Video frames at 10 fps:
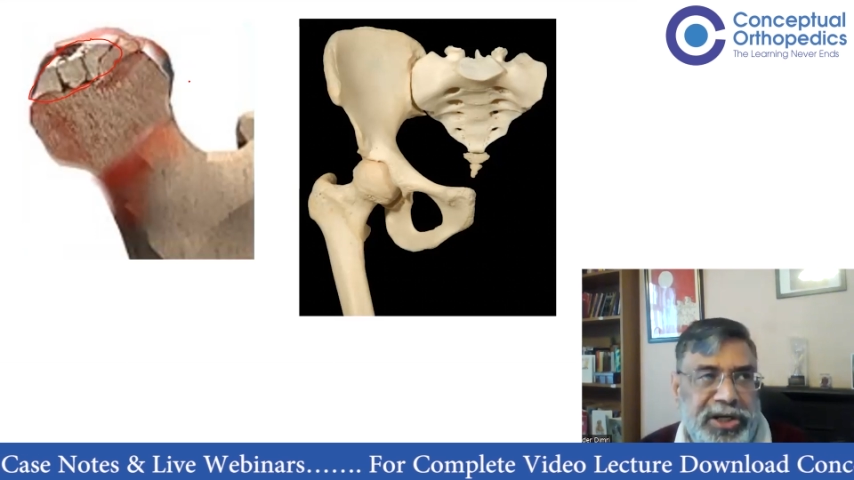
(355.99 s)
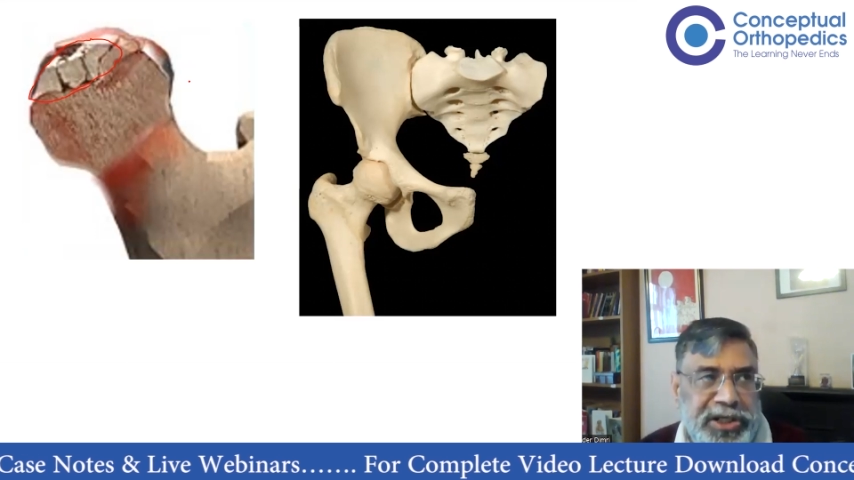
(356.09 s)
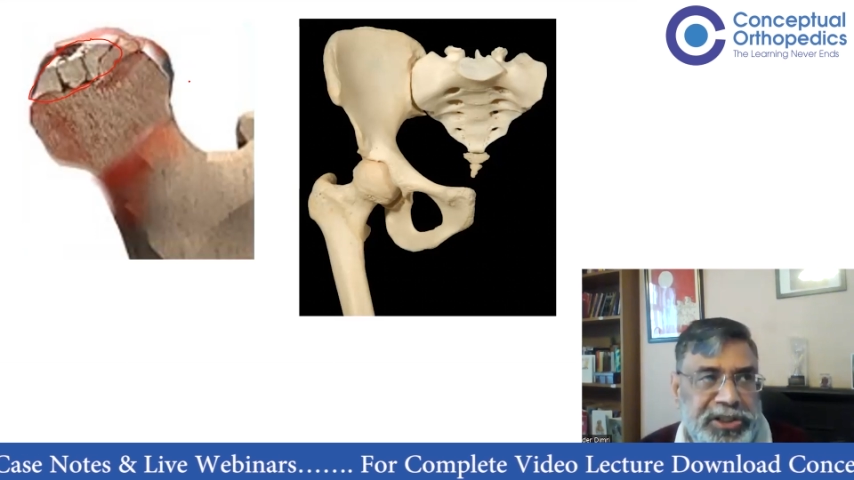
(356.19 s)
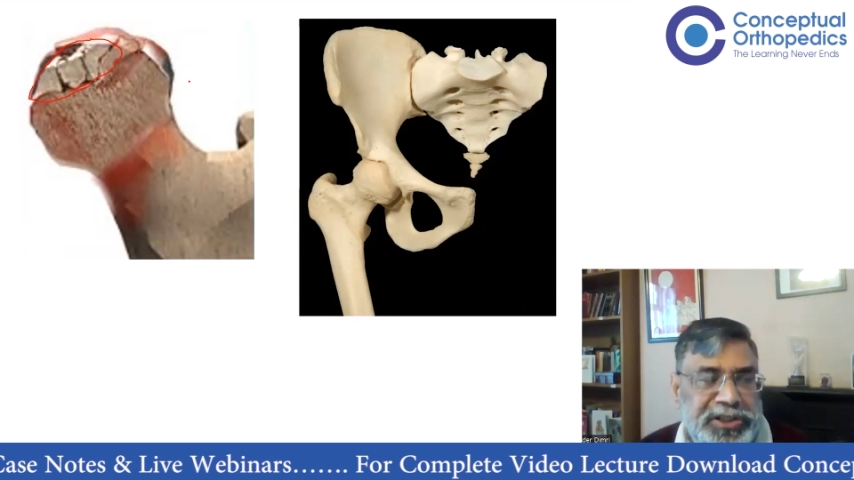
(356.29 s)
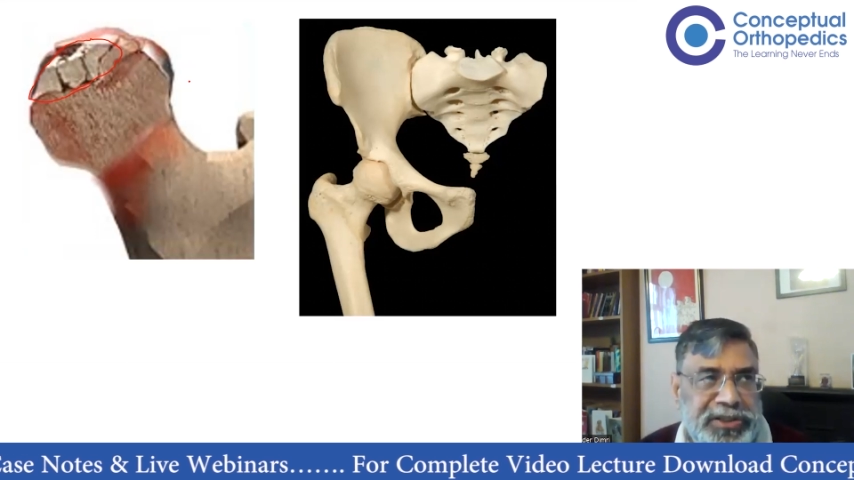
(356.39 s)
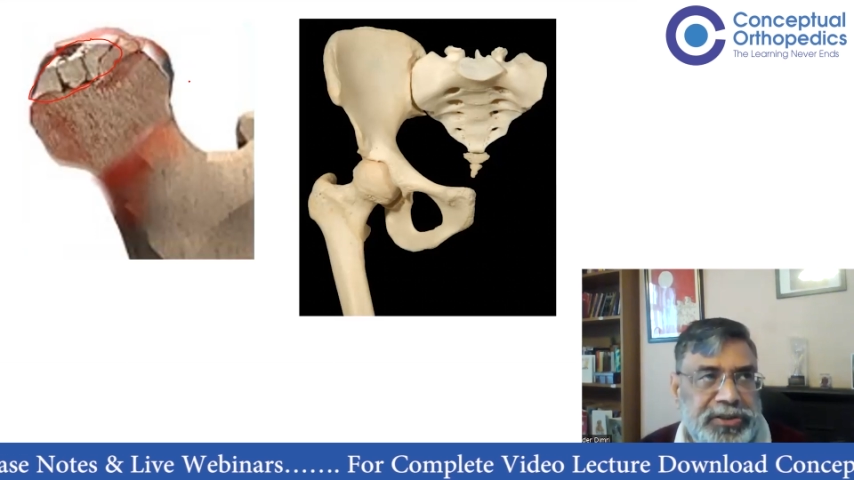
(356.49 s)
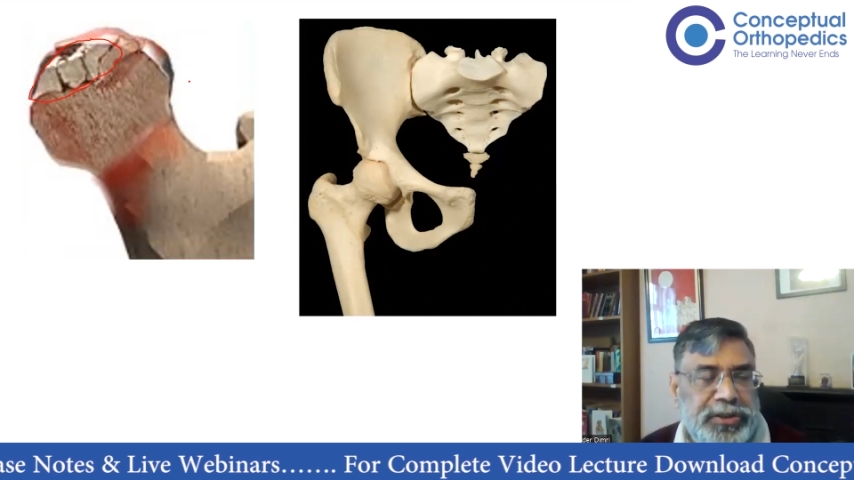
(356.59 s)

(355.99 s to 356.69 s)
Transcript: condition.